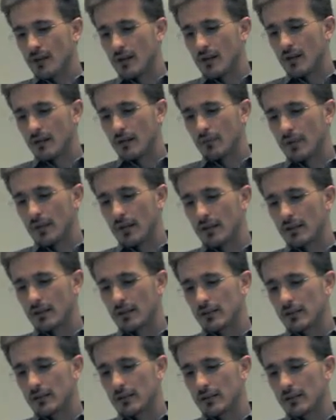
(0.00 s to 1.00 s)
and by
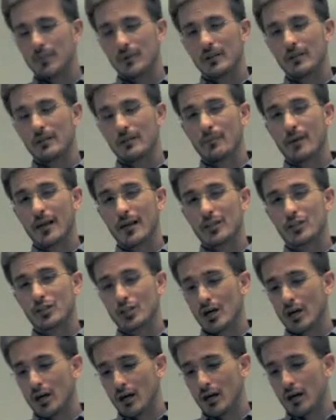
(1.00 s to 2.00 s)
keeping the mind
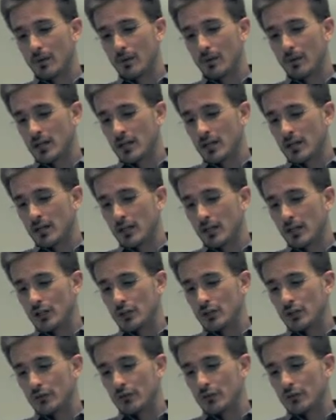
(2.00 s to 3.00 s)
sharp,
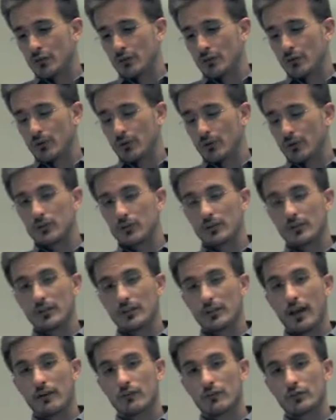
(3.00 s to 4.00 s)
individuals
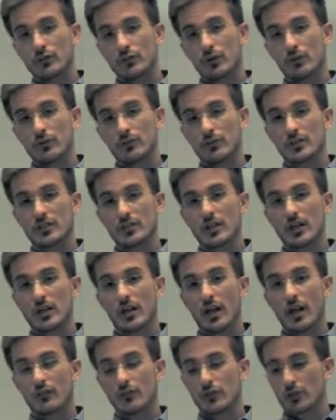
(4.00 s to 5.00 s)
have shown, the
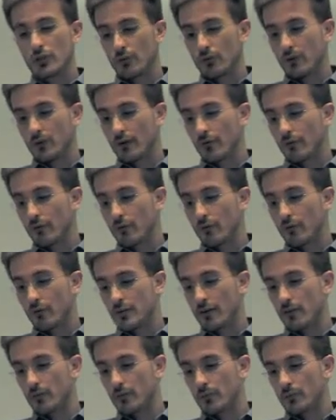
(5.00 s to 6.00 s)
study has shown that
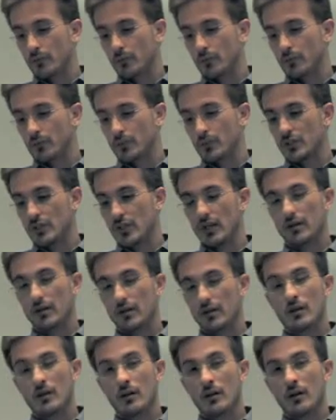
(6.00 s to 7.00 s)
47%
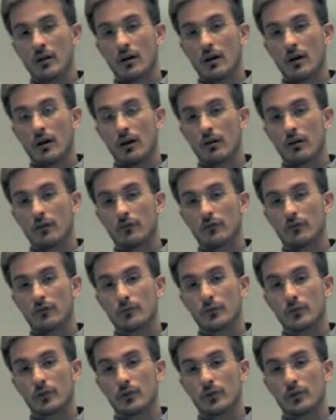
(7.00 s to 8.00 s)
of
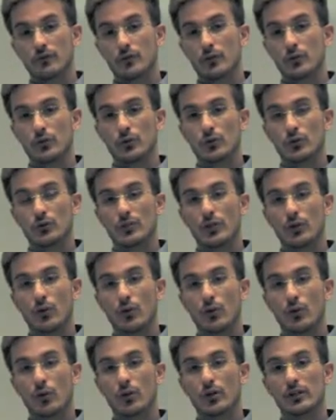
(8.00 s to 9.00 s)
individuals
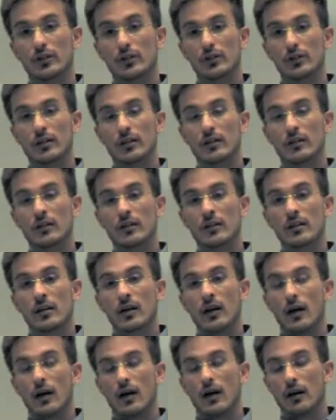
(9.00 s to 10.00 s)
lowered their
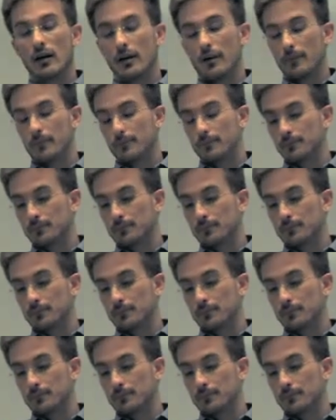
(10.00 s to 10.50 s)
um,